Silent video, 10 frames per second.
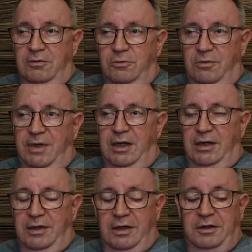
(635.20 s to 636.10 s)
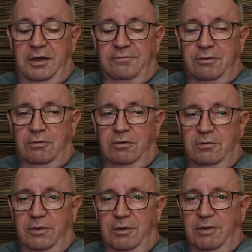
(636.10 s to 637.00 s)
we buy enough to where
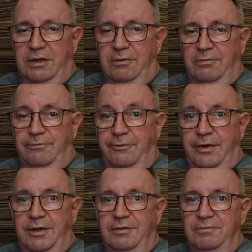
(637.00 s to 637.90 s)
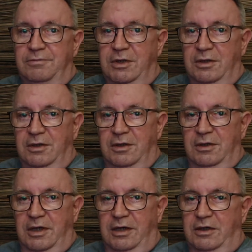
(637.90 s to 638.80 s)
we don't have to run
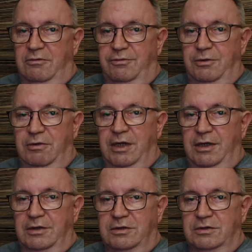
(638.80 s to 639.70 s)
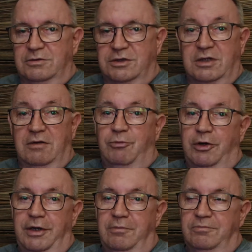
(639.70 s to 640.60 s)
out every few days just to get
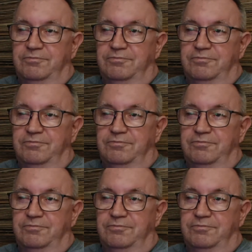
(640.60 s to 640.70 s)
bread.